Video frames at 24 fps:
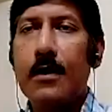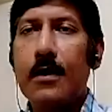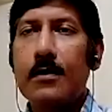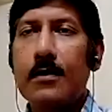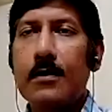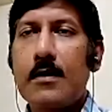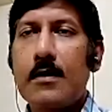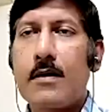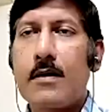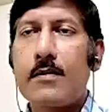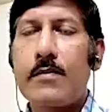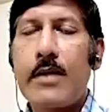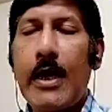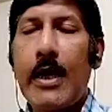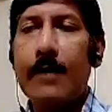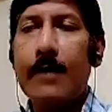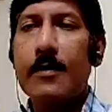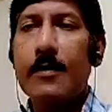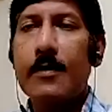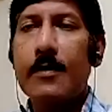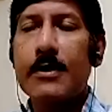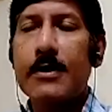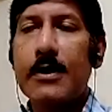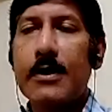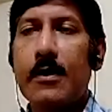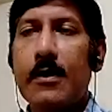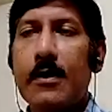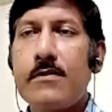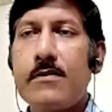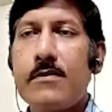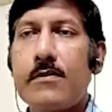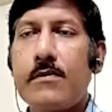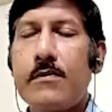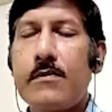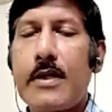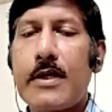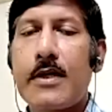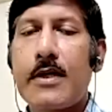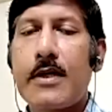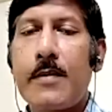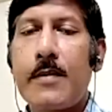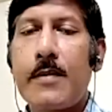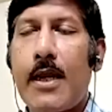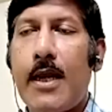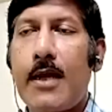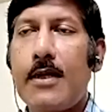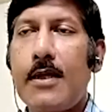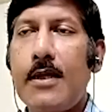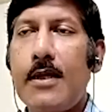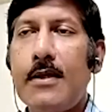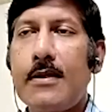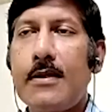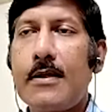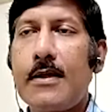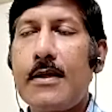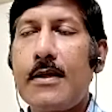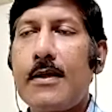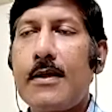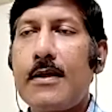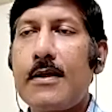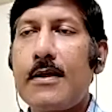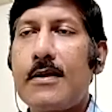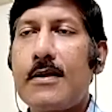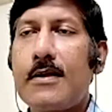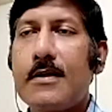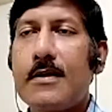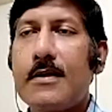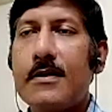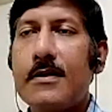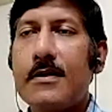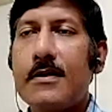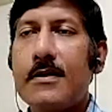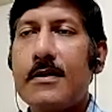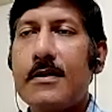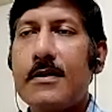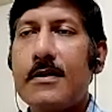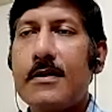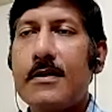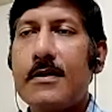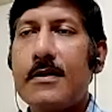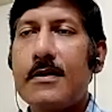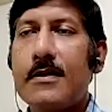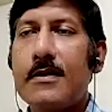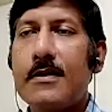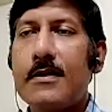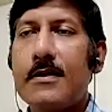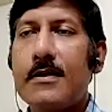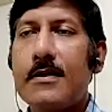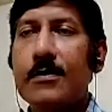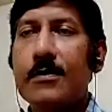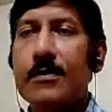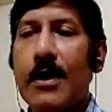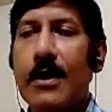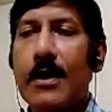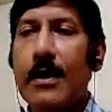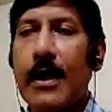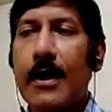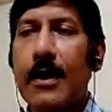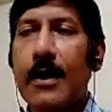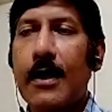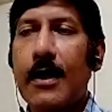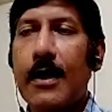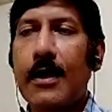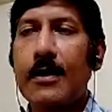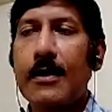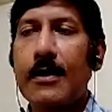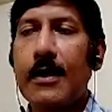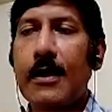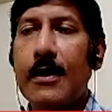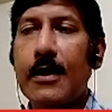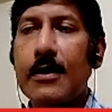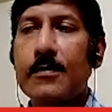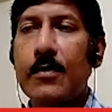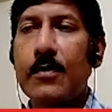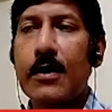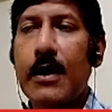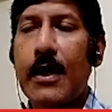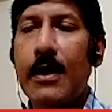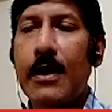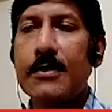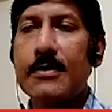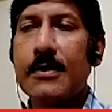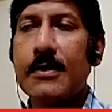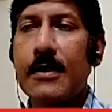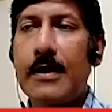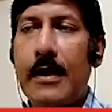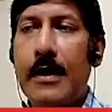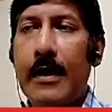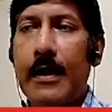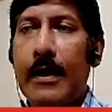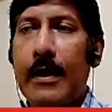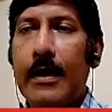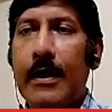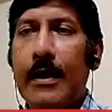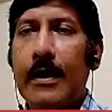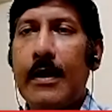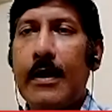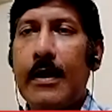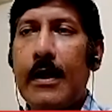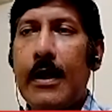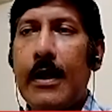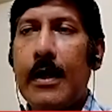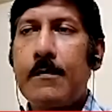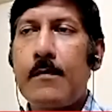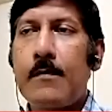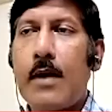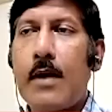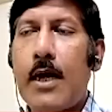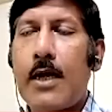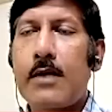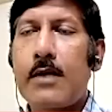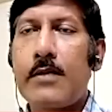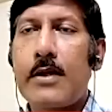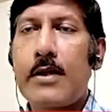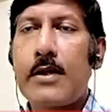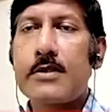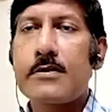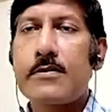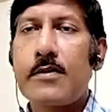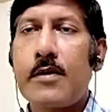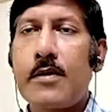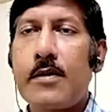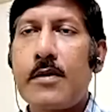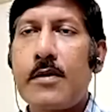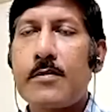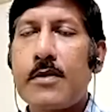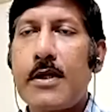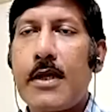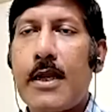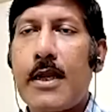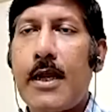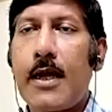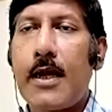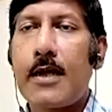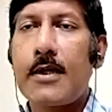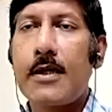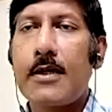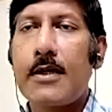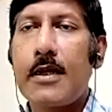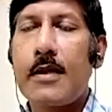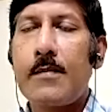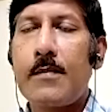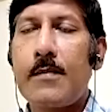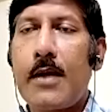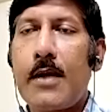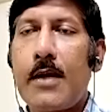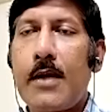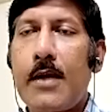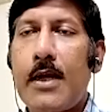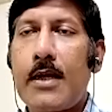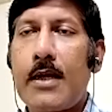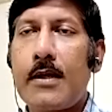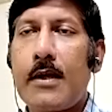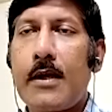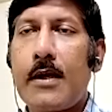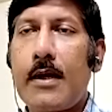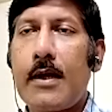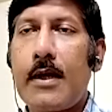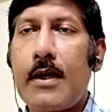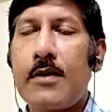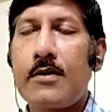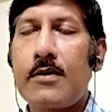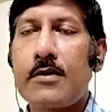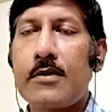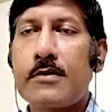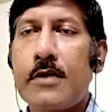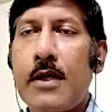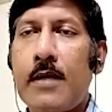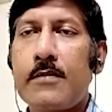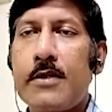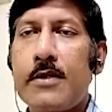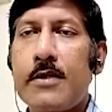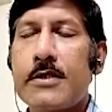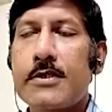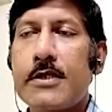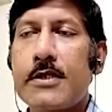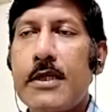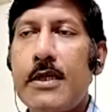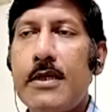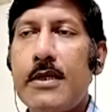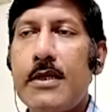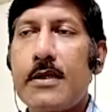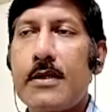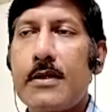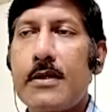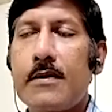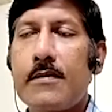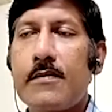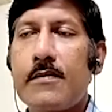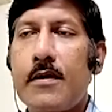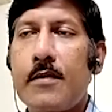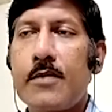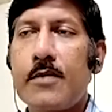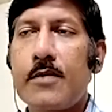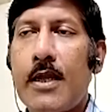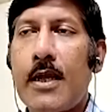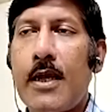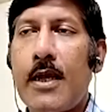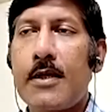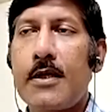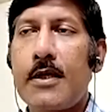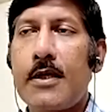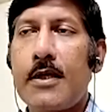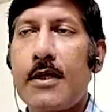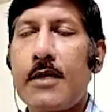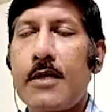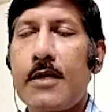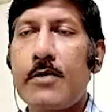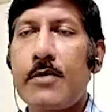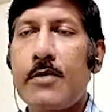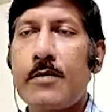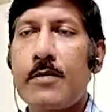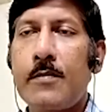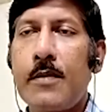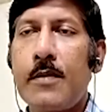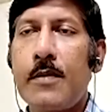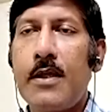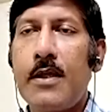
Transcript: the pleasure of welcoming Andy to our Engati Engage podcast. I'm Anvis from the Engati team, and I also have Jisti from the Engati team with me.